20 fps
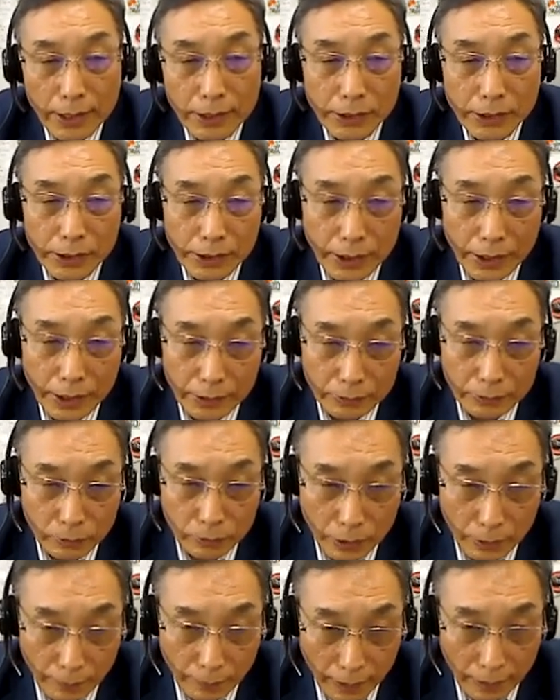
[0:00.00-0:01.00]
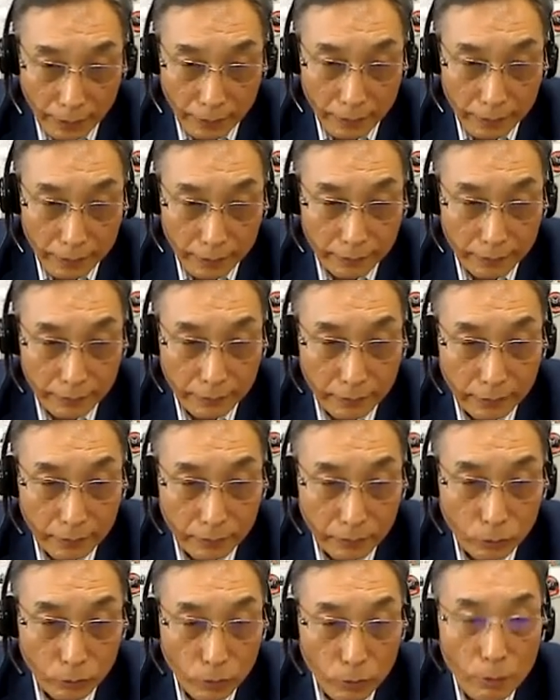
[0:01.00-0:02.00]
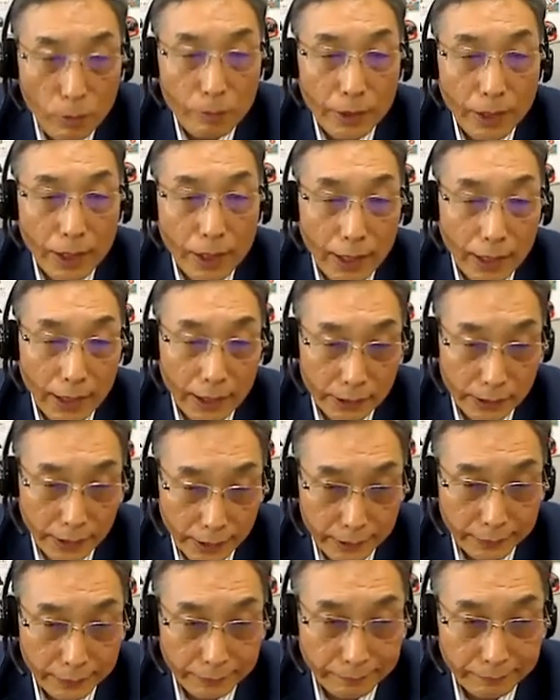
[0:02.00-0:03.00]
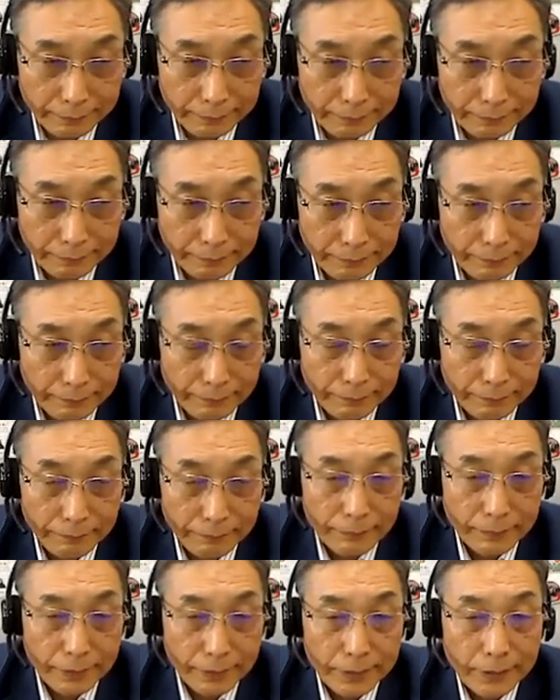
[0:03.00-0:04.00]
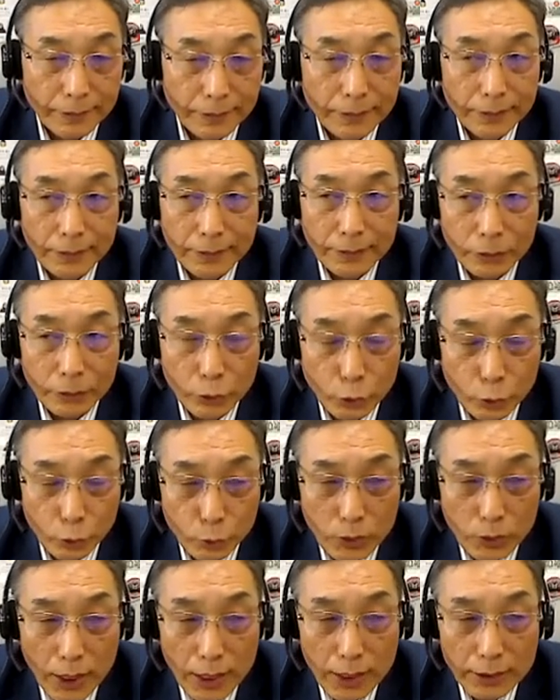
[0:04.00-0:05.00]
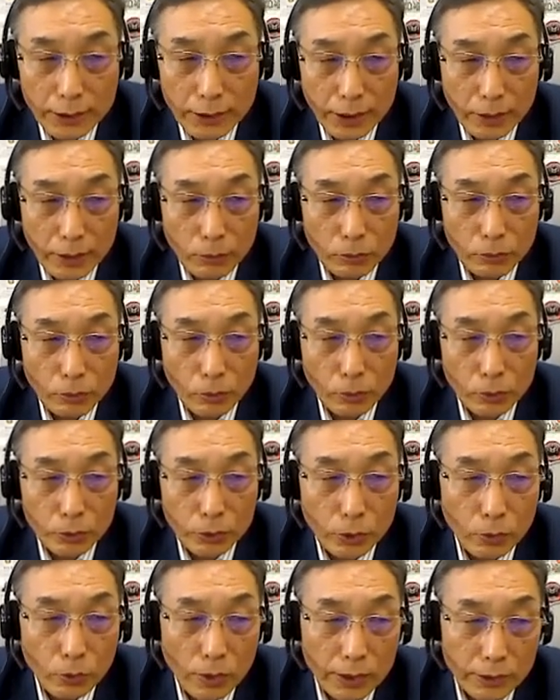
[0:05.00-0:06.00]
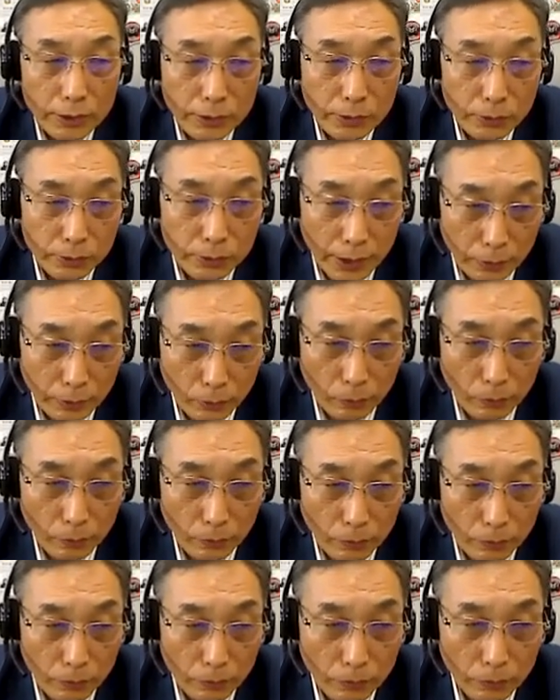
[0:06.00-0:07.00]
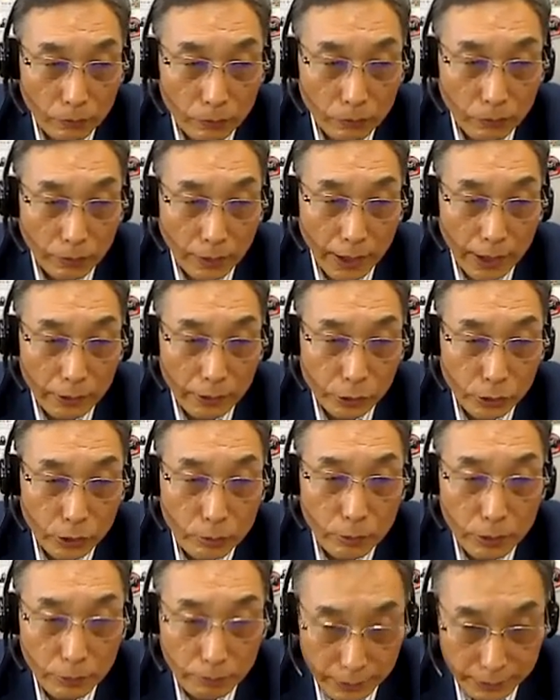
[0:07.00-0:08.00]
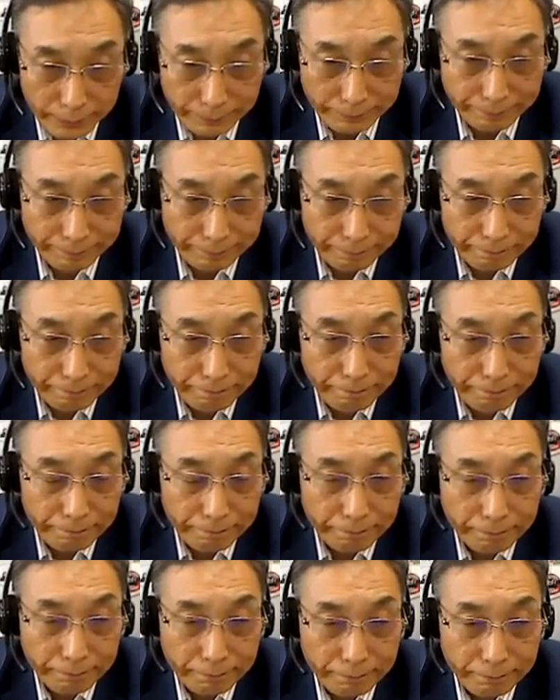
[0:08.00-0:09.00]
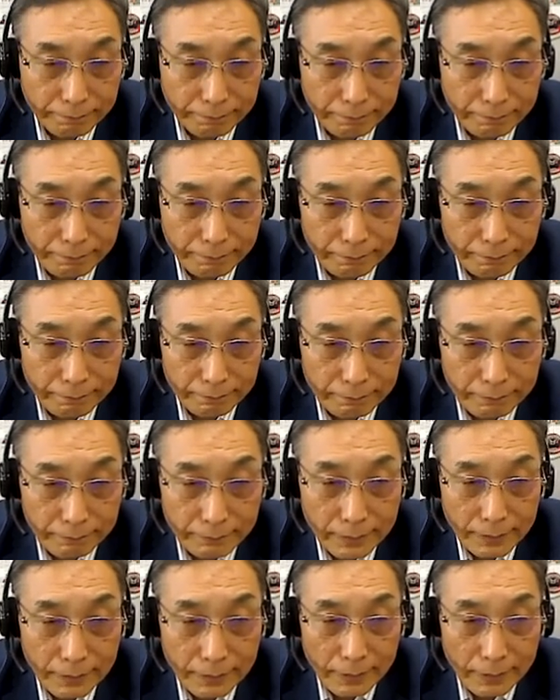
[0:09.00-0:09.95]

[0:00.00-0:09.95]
Japanese Tokkatsu is considered as uh, placing the importance upon collaboration, collaboration, and